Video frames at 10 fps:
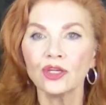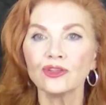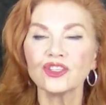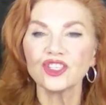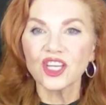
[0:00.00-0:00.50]

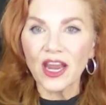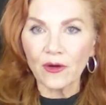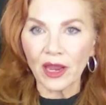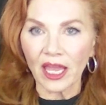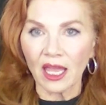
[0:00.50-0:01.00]
You're
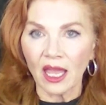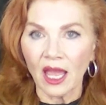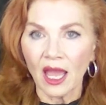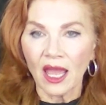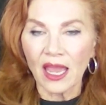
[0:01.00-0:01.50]
sharing
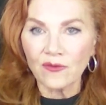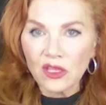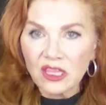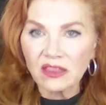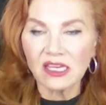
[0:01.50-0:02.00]

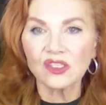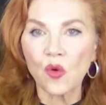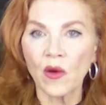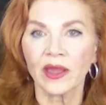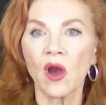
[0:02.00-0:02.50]
everything that's
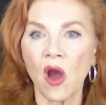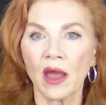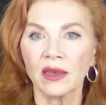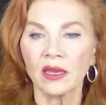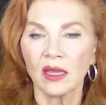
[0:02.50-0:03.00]
going
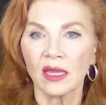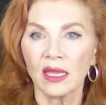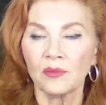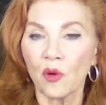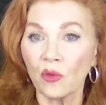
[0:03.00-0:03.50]
on
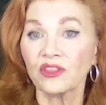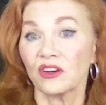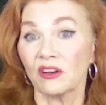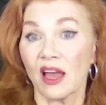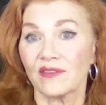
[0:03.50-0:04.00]
in both
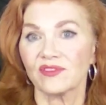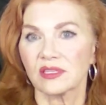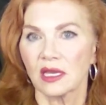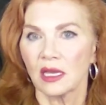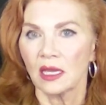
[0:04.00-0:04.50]
your
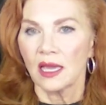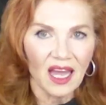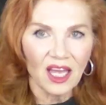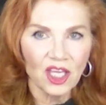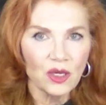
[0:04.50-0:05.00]
lives.
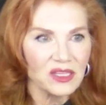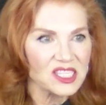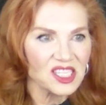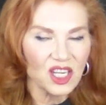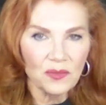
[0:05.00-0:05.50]
You
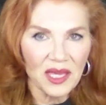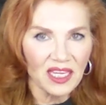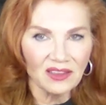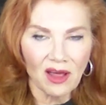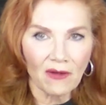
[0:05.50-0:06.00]
can still be
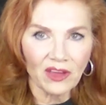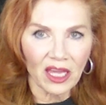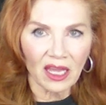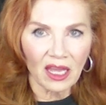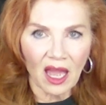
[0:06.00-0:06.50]
a
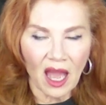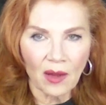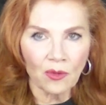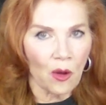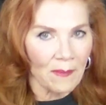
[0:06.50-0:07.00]
loving,
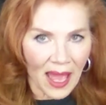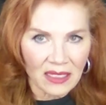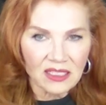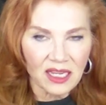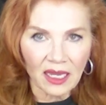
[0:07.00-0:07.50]

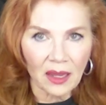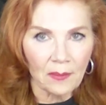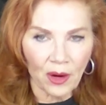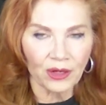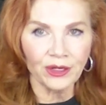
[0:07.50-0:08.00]
romantic
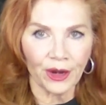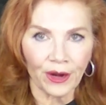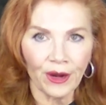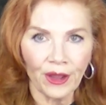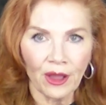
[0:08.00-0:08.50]

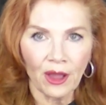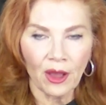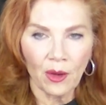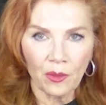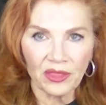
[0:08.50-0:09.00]
partner
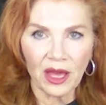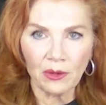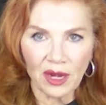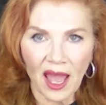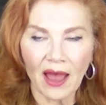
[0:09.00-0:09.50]

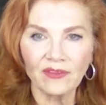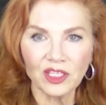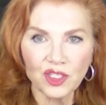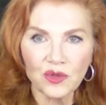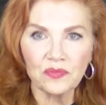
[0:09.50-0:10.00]
without
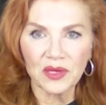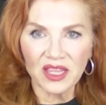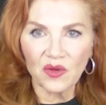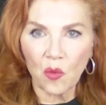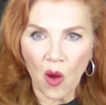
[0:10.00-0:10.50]
having to
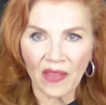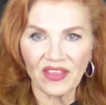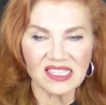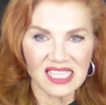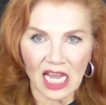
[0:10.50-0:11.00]
be the
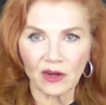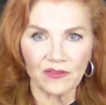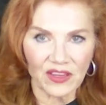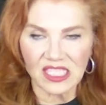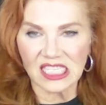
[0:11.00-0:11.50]
one that
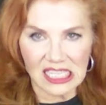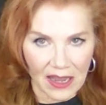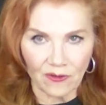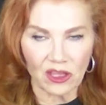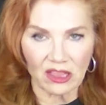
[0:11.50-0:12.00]
sacrifices
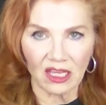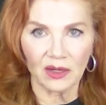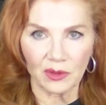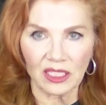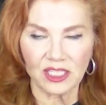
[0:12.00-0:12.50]
everything
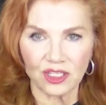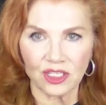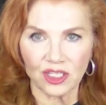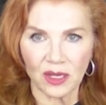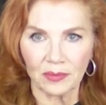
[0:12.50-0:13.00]
in a
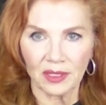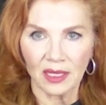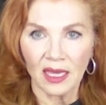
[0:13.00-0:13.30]
relationship.